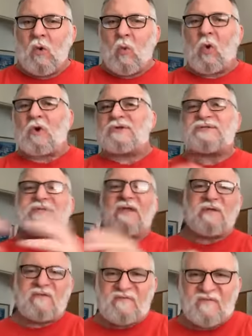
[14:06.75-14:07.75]
worse
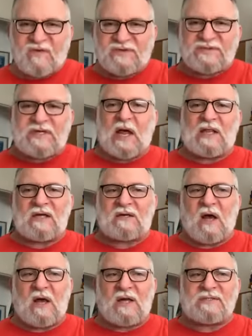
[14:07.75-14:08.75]
than the first
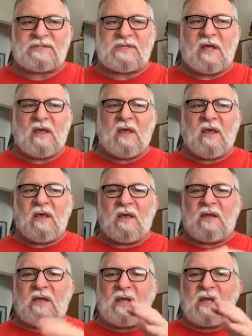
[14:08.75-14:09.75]
Holocaust
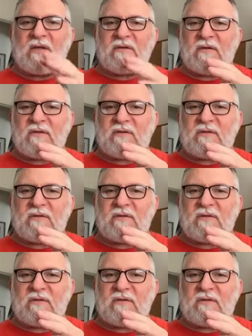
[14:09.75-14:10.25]
in